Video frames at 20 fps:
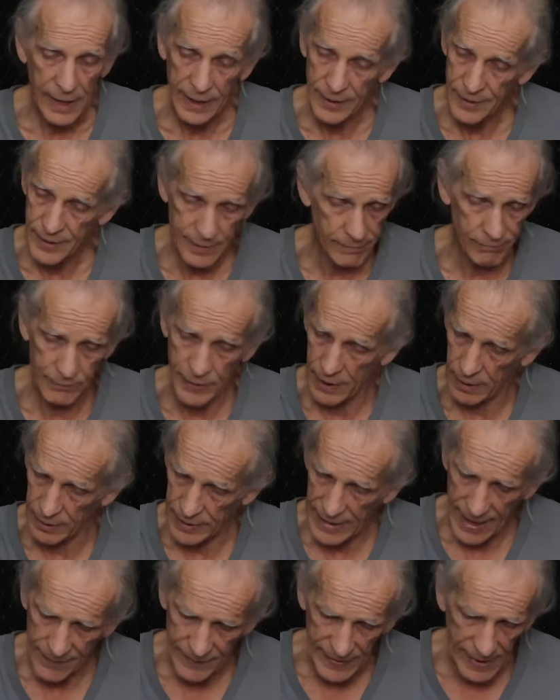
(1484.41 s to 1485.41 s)
It's, you know,
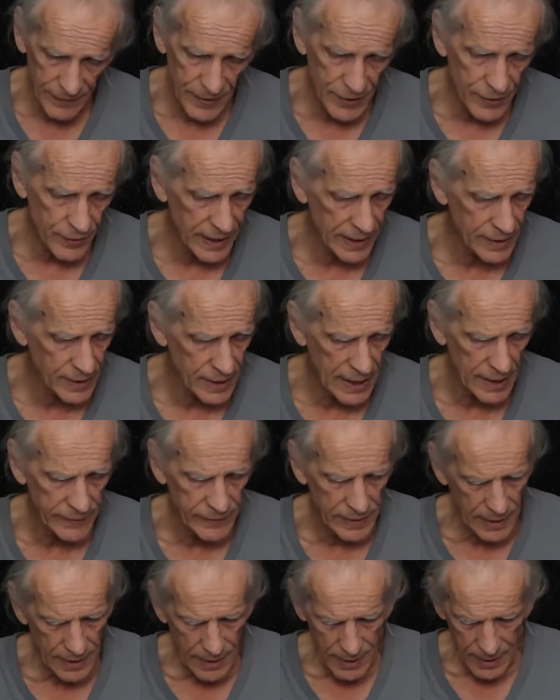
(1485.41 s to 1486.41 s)
you have to have the strings
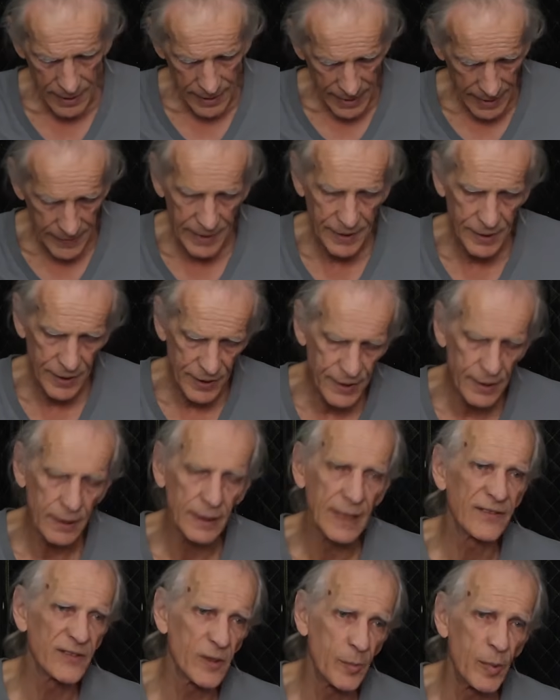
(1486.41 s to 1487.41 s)
off, and then you
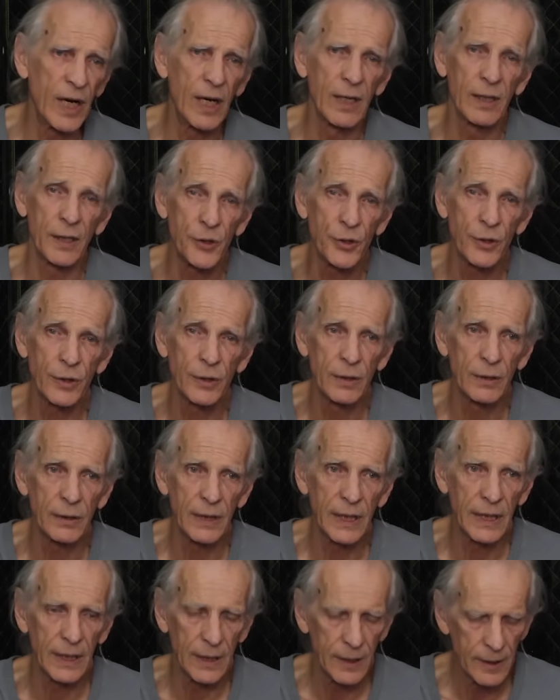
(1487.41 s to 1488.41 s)
still have to polish.
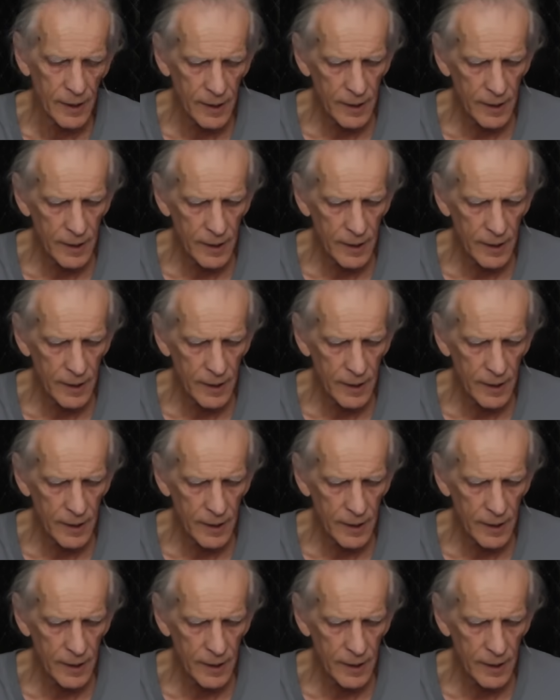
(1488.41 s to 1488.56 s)
Okay.